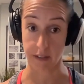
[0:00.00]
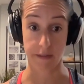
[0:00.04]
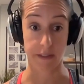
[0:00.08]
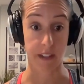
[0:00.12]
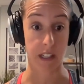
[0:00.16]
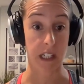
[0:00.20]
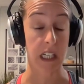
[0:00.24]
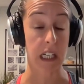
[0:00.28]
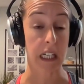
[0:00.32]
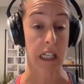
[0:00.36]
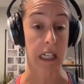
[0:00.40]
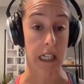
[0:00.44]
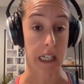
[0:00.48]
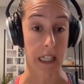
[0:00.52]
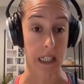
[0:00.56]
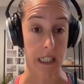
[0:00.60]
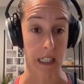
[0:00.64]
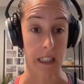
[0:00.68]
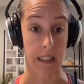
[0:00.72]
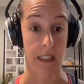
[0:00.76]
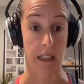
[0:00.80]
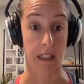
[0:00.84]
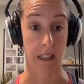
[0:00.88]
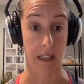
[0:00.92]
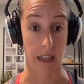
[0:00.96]
fatigue
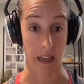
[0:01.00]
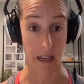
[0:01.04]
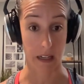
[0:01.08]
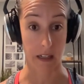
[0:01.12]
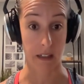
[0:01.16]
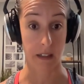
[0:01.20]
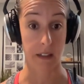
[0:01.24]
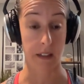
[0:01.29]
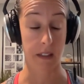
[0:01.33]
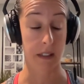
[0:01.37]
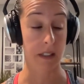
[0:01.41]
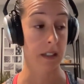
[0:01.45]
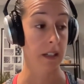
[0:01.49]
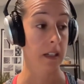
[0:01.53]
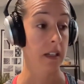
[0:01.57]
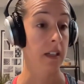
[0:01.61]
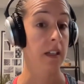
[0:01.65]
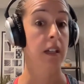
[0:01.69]
in the legs